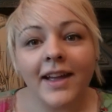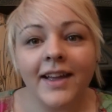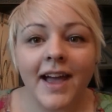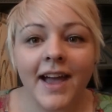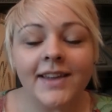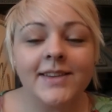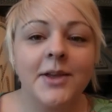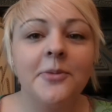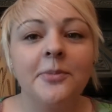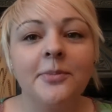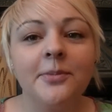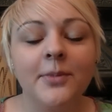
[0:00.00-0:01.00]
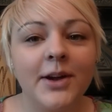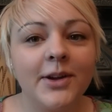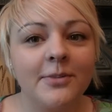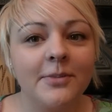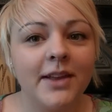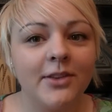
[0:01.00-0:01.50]
Hi guys, and
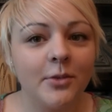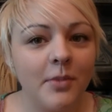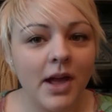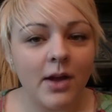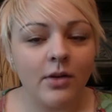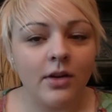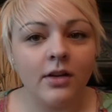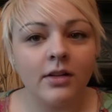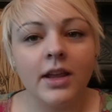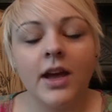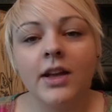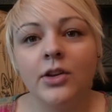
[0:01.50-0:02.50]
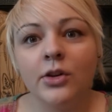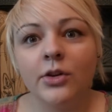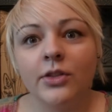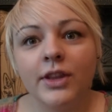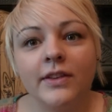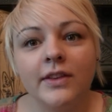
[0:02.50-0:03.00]
welcome back to my world. I
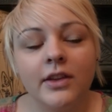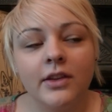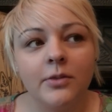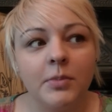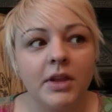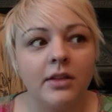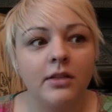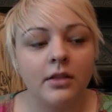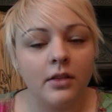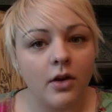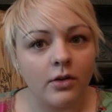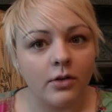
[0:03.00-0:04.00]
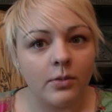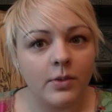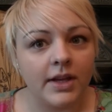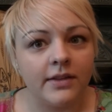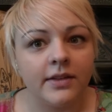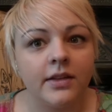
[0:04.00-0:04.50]
know this has been long
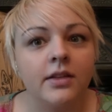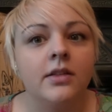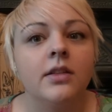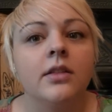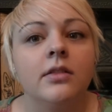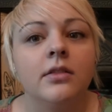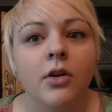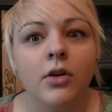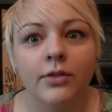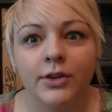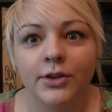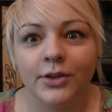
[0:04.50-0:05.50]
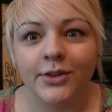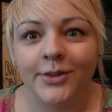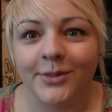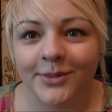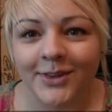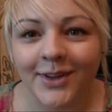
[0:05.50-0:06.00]
waited,
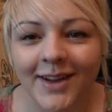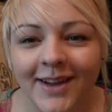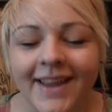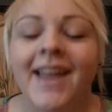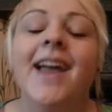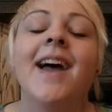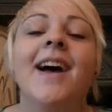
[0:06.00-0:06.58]
overdue, sorry.